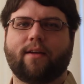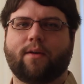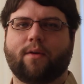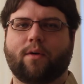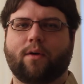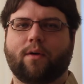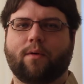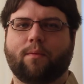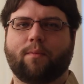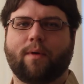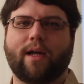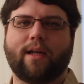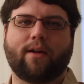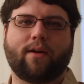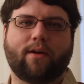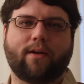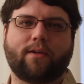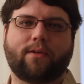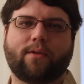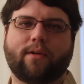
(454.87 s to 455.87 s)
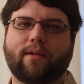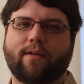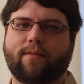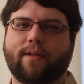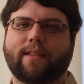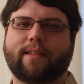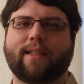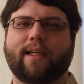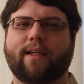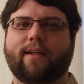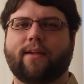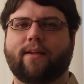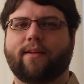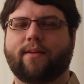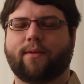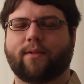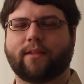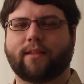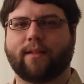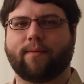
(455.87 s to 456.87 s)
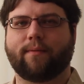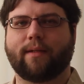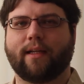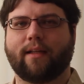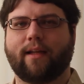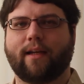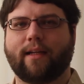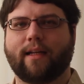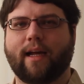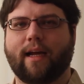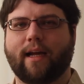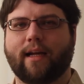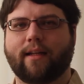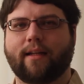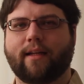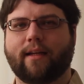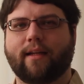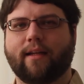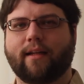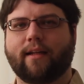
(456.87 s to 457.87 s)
or 100th of a second or something like that.